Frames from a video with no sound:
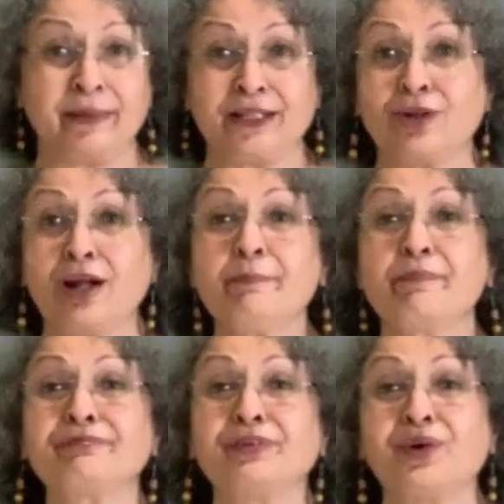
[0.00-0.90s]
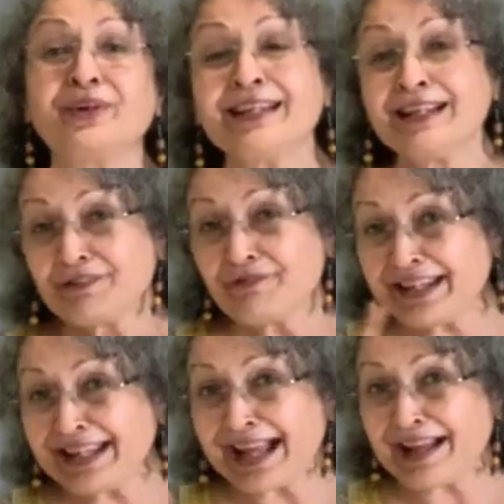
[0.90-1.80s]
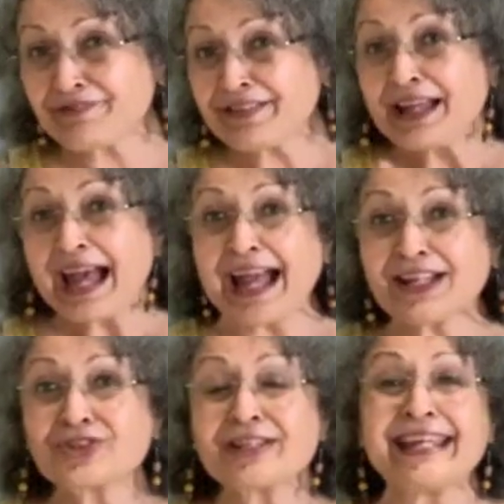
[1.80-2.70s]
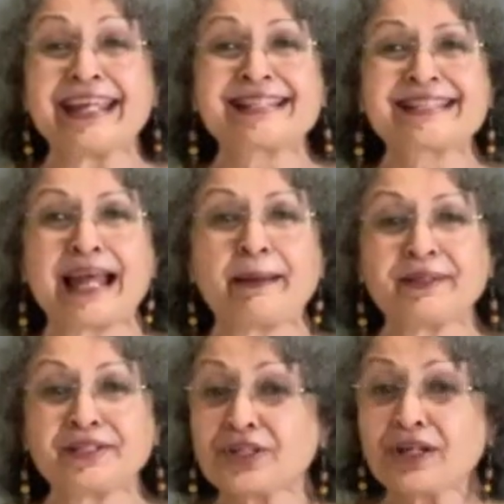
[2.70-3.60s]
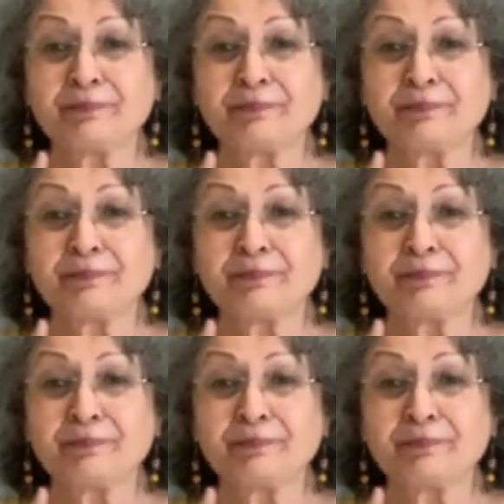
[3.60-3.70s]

But not before we have actually examined